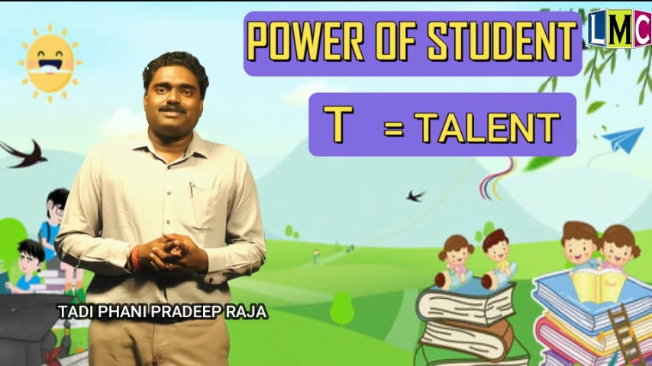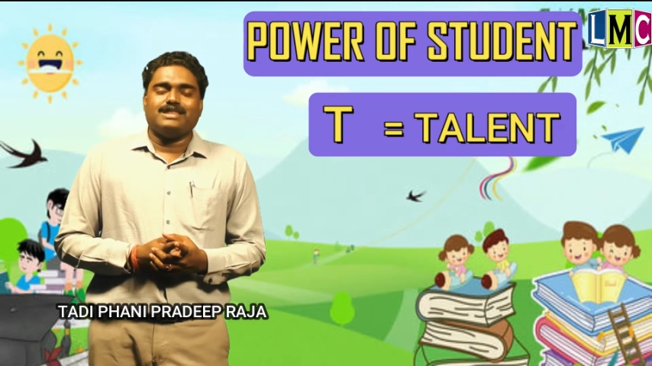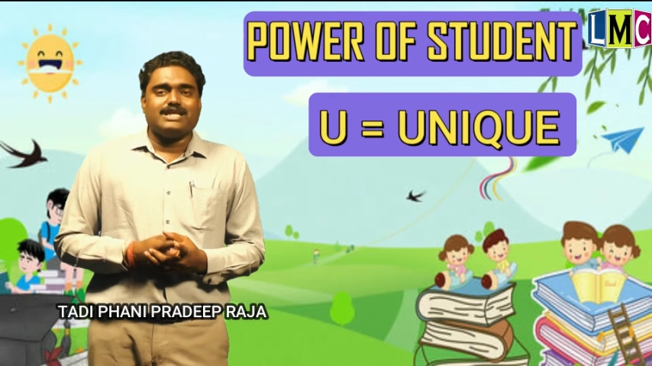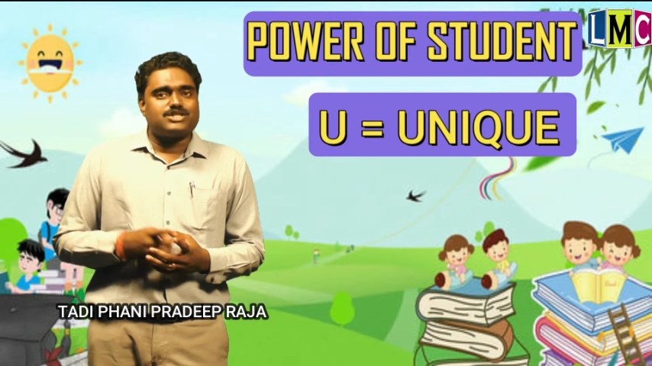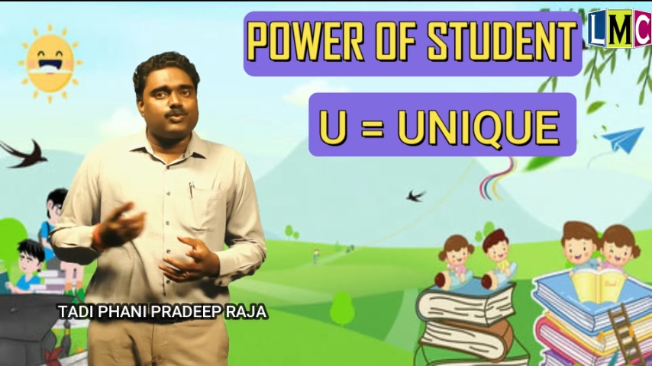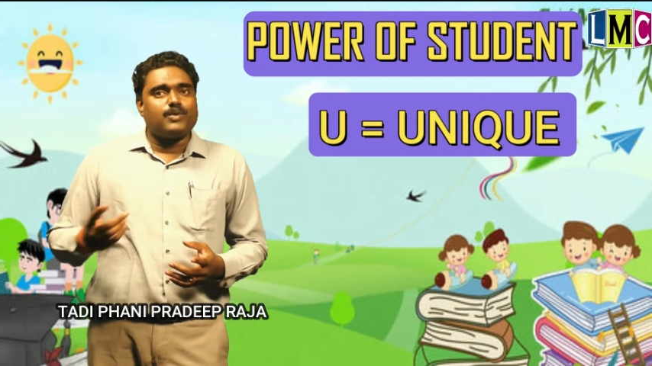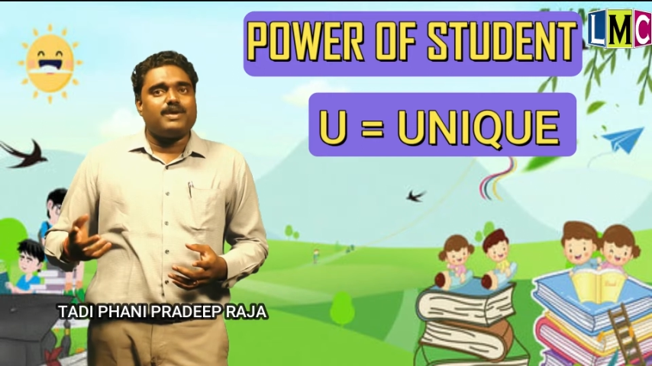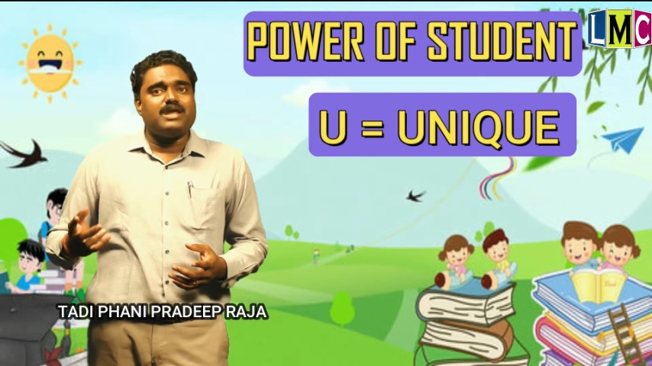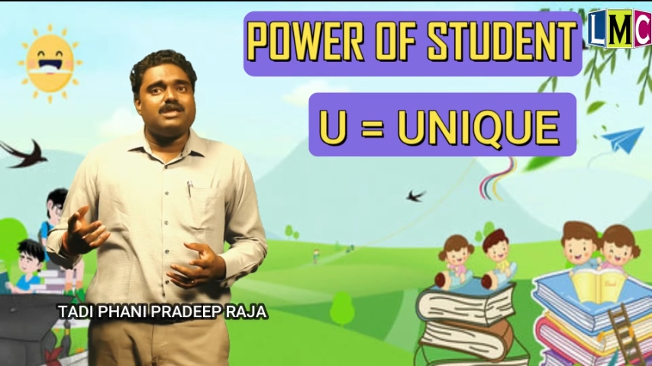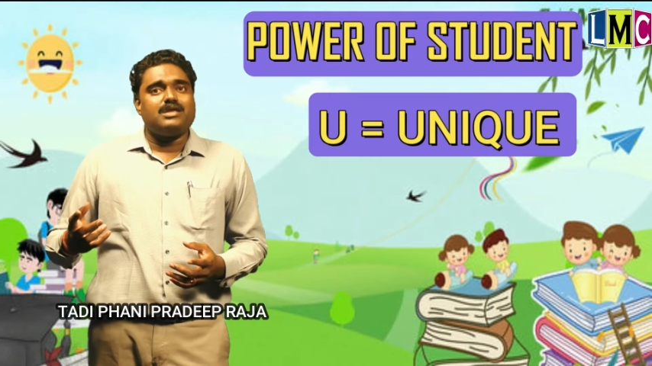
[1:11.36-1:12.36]
Next would
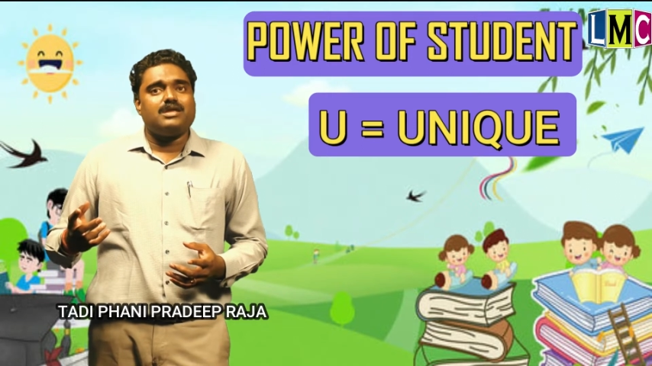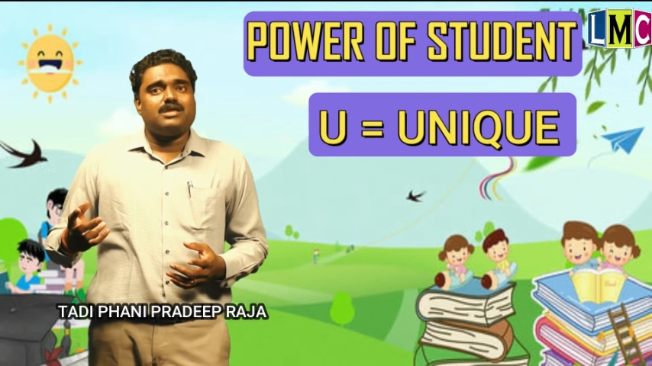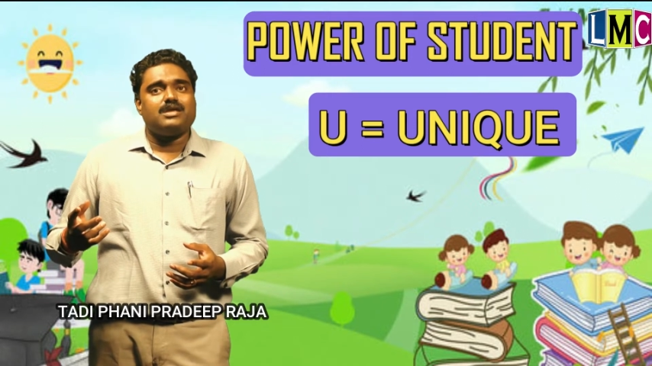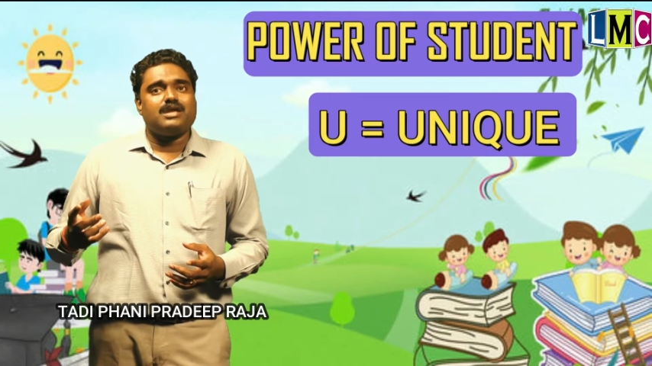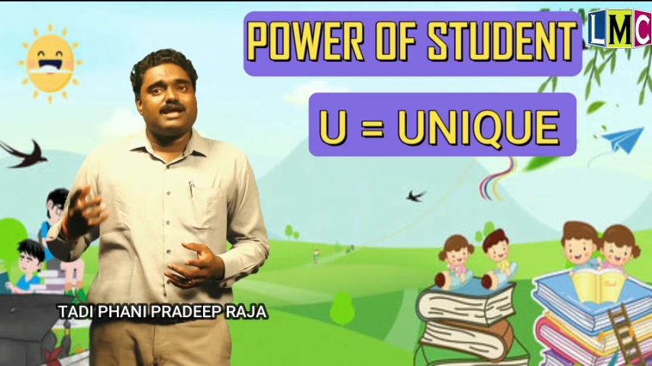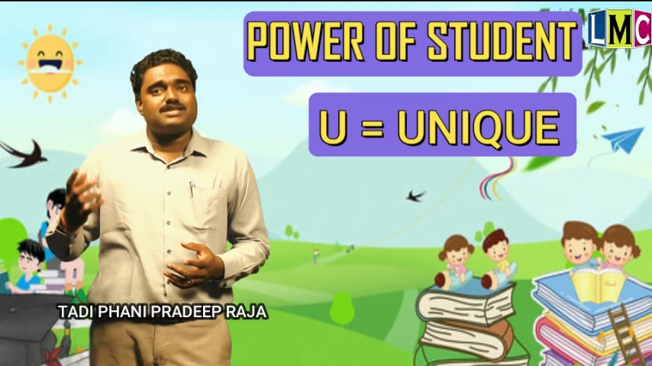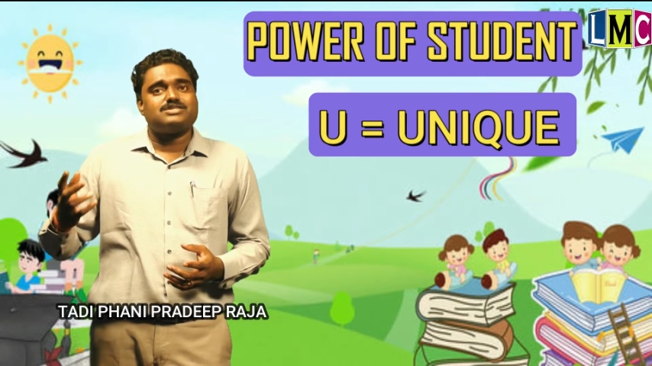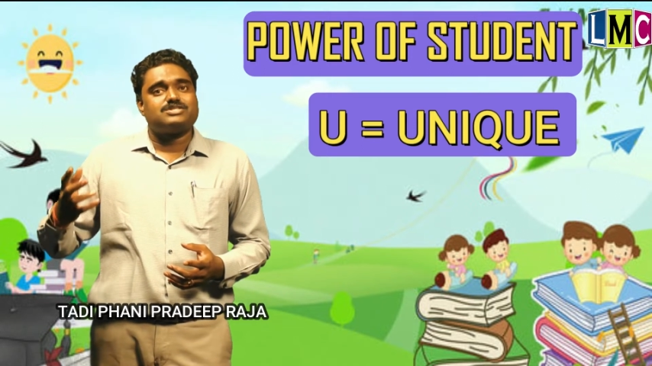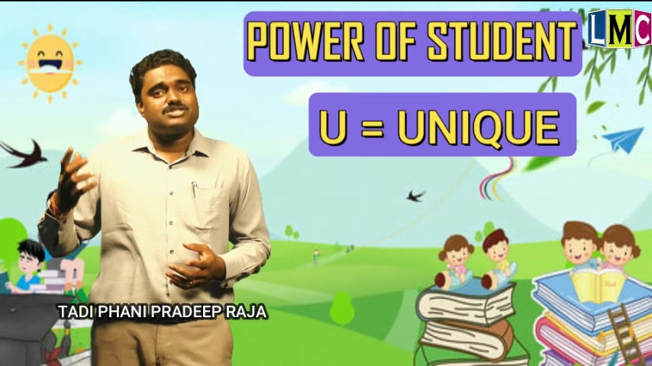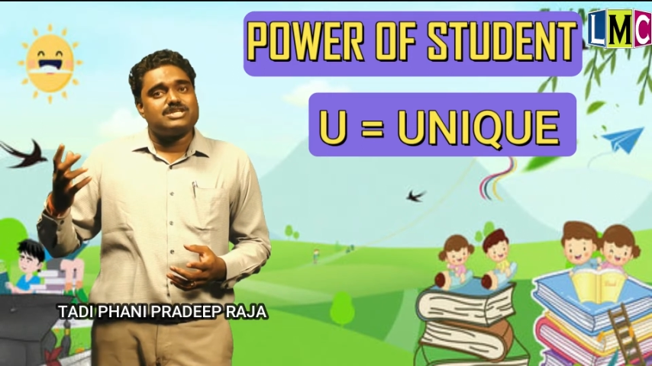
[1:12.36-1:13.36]
be
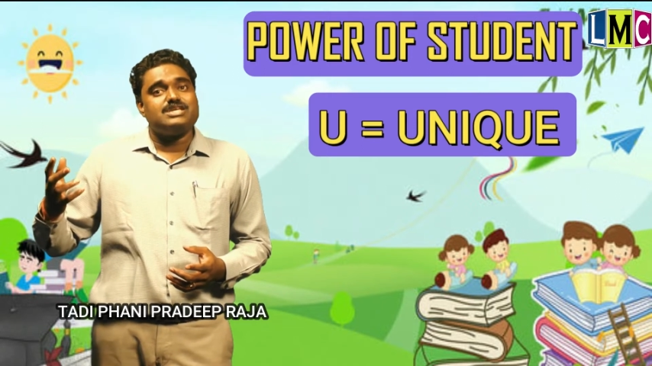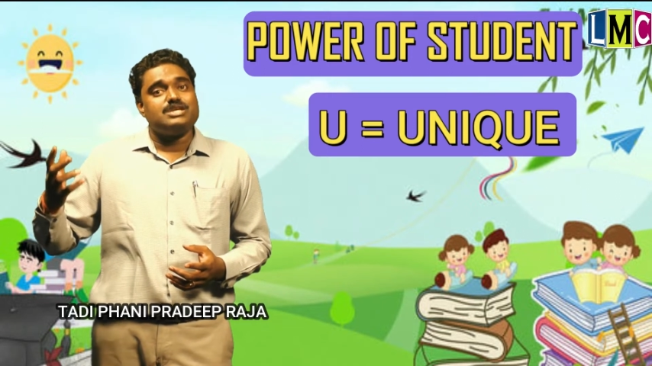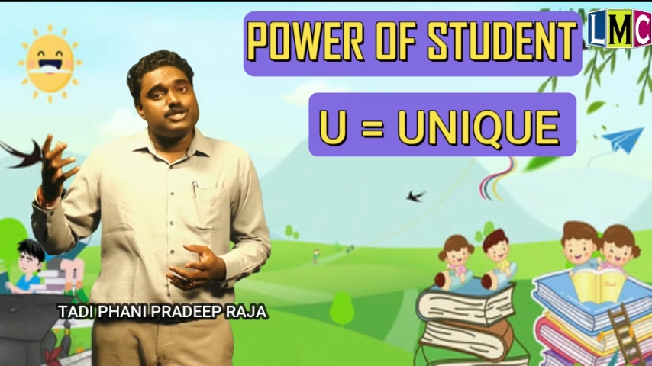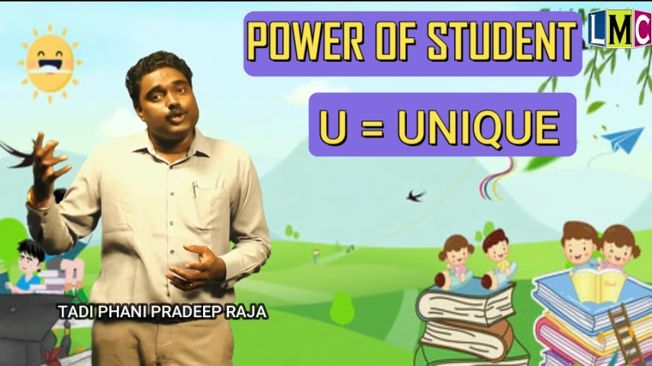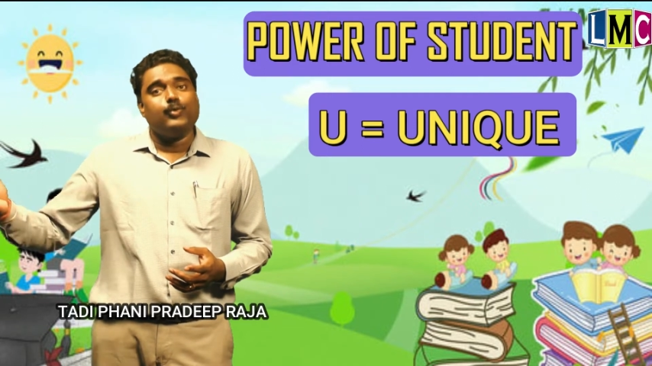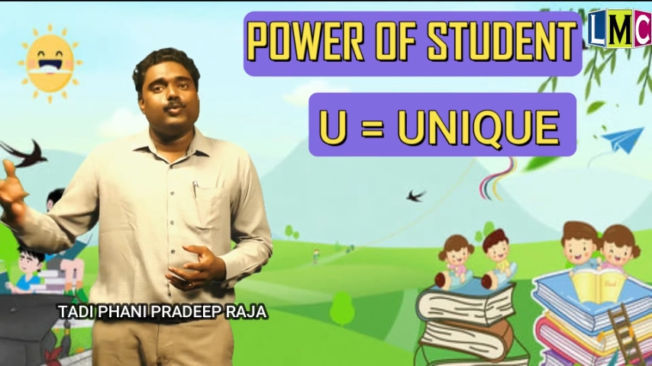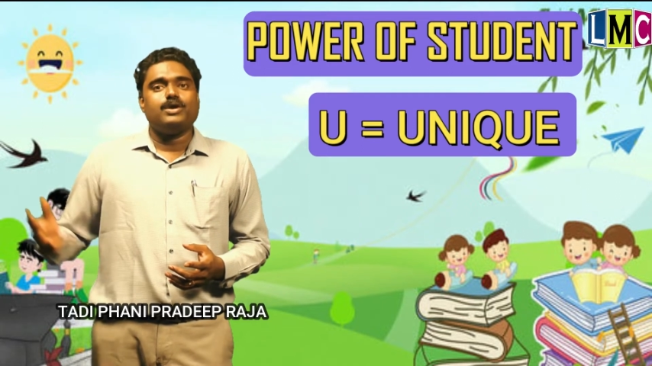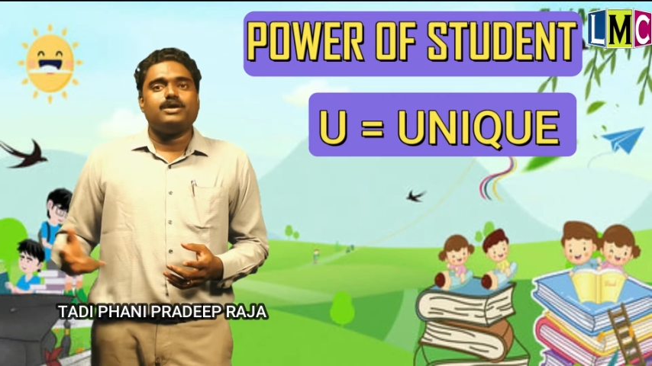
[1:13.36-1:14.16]
STU.